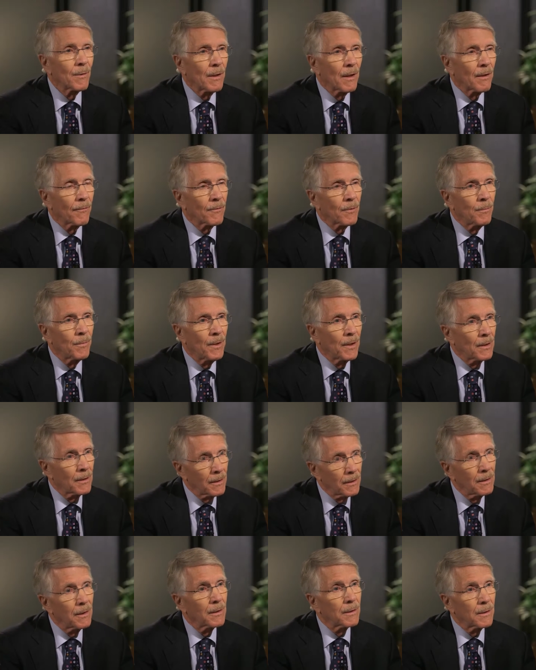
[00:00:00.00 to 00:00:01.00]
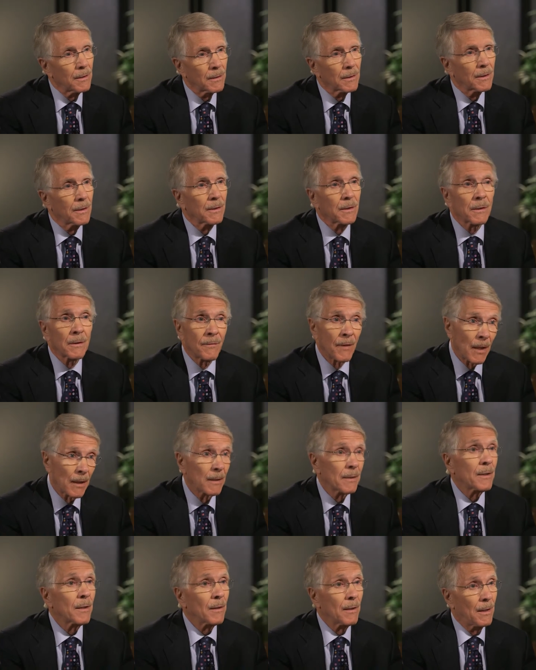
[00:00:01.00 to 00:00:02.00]
we have to be clear this is a
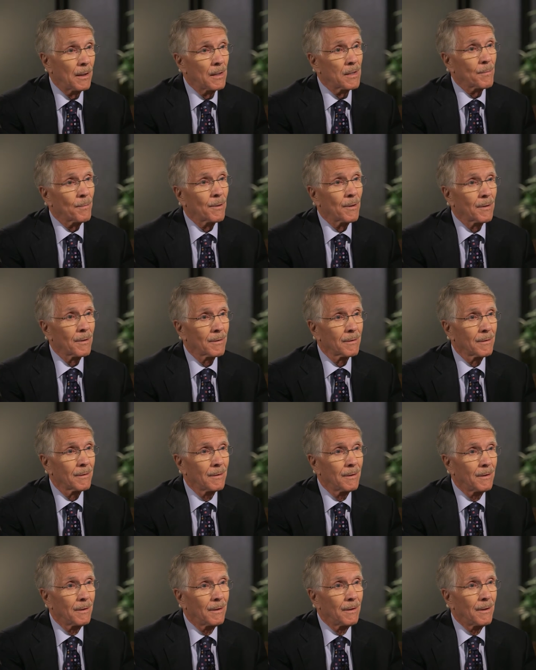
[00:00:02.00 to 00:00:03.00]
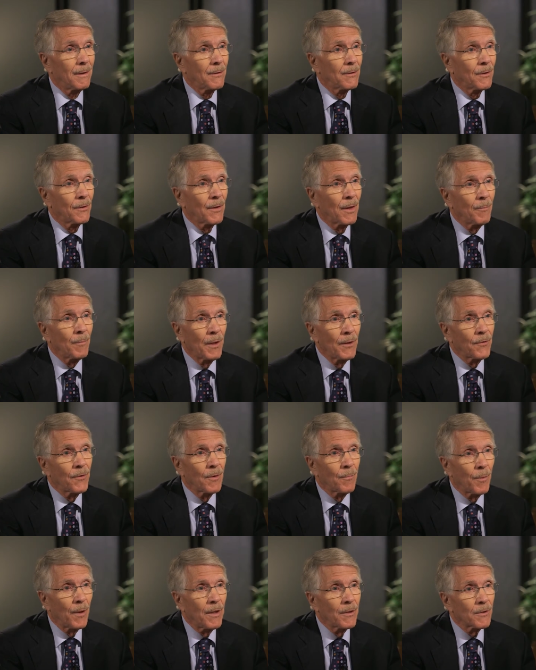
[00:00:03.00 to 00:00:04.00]
voluntary hospital. So that means
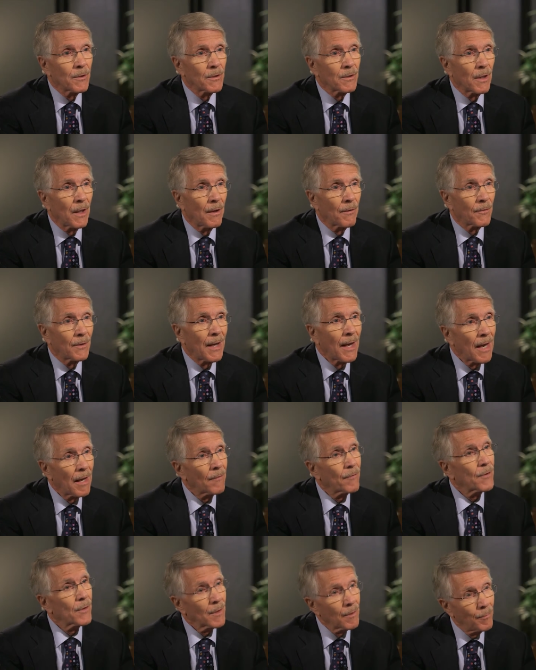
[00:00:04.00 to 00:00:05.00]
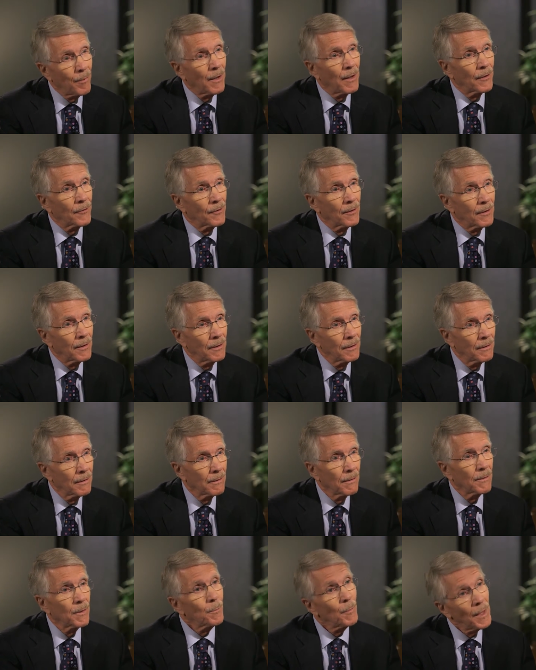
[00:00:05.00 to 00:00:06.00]
that patients have to have the capacity
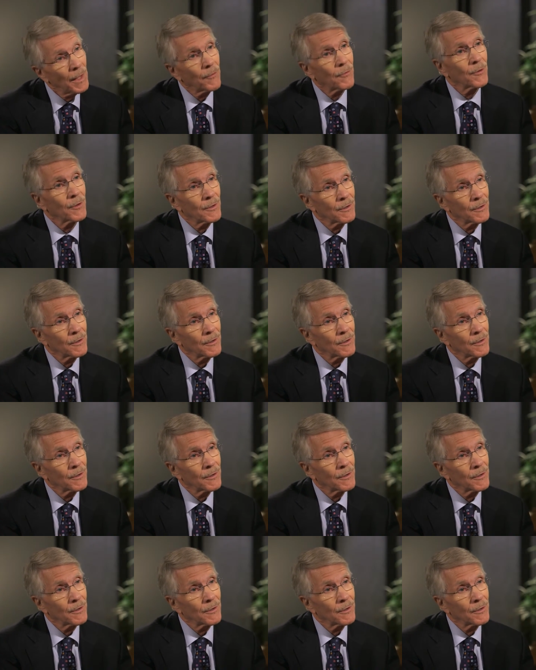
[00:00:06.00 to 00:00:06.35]
to make the